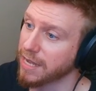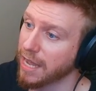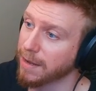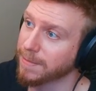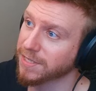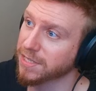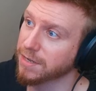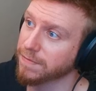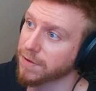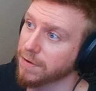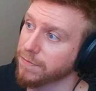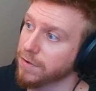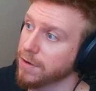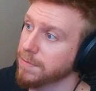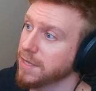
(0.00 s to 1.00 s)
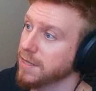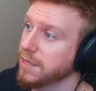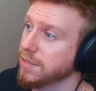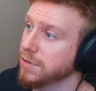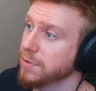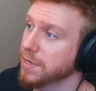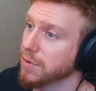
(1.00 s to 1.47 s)
Amazon have confirmed that they're
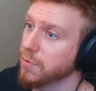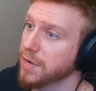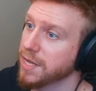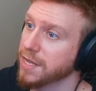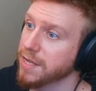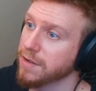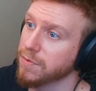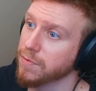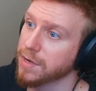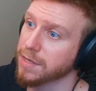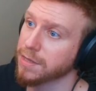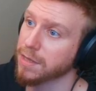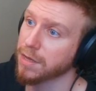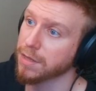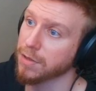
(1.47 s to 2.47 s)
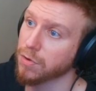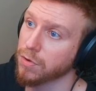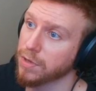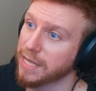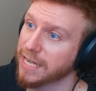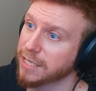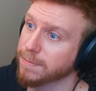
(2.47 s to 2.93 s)
doing away with the
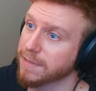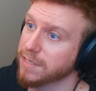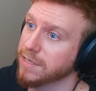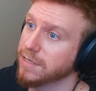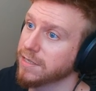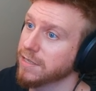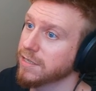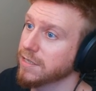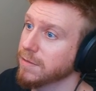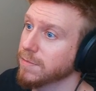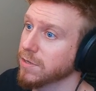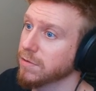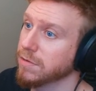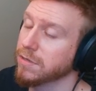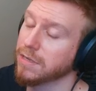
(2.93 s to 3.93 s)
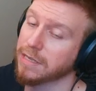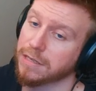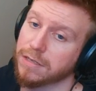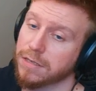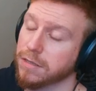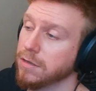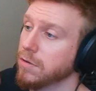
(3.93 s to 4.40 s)
whole expertise system, so it's like
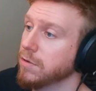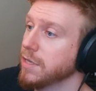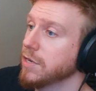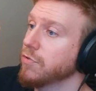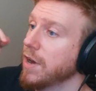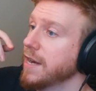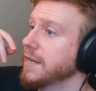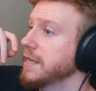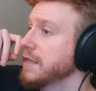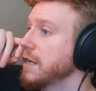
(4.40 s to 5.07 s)
slowly grinding the